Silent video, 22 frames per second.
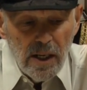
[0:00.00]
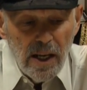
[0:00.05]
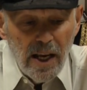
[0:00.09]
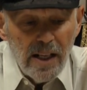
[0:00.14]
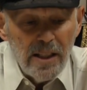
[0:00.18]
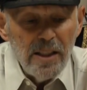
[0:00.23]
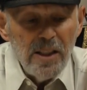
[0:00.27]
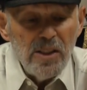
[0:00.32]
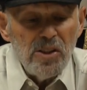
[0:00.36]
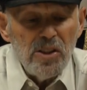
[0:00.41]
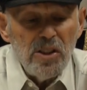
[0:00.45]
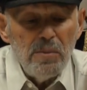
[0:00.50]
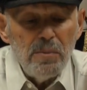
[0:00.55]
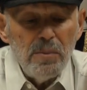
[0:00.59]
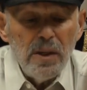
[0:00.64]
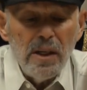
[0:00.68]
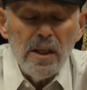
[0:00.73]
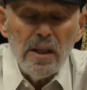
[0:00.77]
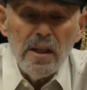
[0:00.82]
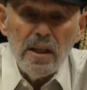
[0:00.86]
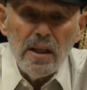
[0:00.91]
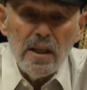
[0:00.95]
At least in the
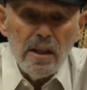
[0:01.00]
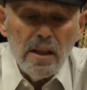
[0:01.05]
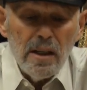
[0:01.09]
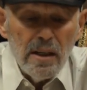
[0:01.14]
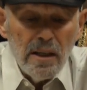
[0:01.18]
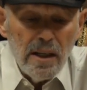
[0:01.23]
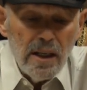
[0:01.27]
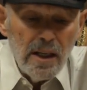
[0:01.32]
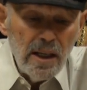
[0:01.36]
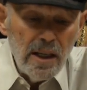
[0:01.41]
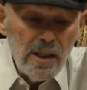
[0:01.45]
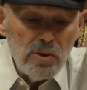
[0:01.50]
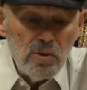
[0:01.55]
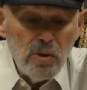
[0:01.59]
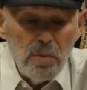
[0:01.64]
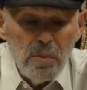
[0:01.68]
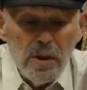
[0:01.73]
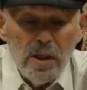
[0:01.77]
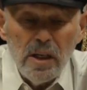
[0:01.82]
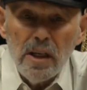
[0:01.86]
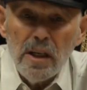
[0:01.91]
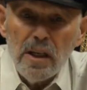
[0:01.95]
beginning, as we
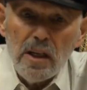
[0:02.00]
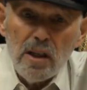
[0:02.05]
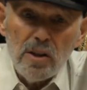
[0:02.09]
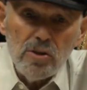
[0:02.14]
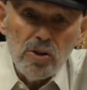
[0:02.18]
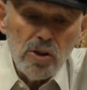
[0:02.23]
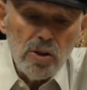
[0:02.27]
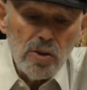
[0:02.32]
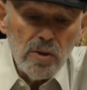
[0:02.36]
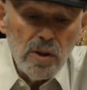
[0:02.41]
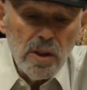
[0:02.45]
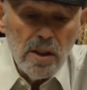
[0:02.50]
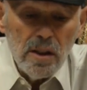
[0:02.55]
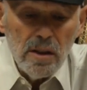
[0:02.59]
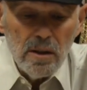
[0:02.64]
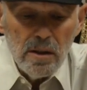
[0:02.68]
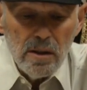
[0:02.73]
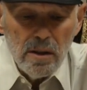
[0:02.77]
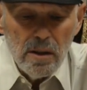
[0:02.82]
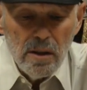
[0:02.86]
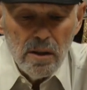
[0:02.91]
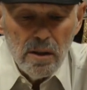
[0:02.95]
begin our journey,
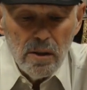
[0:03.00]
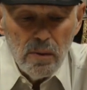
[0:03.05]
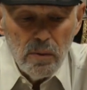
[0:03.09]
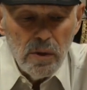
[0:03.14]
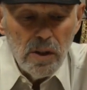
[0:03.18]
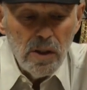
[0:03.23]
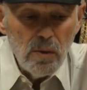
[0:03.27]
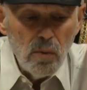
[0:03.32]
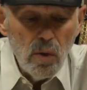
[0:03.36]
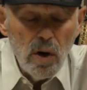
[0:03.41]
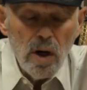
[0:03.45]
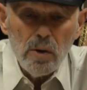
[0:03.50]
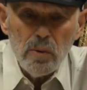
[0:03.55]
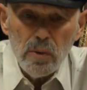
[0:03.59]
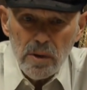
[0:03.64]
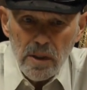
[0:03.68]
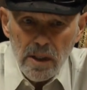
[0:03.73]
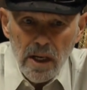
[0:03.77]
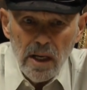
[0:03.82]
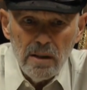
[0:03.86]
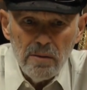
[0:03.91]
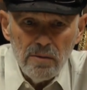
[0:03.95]
we can walk
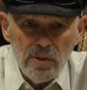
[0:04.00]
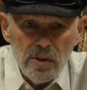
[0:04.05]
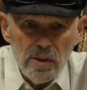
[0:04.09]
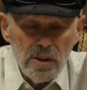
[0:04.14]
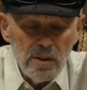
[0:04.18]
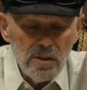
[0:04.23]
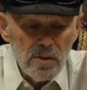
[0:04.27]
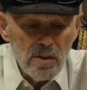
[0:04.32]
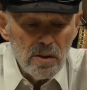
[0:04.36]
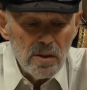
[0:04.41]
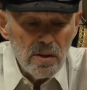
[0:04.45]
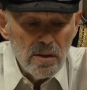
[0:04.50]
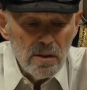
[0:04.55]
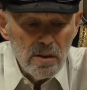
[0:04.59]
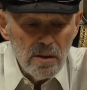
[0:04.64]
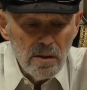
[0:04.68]
with confidence.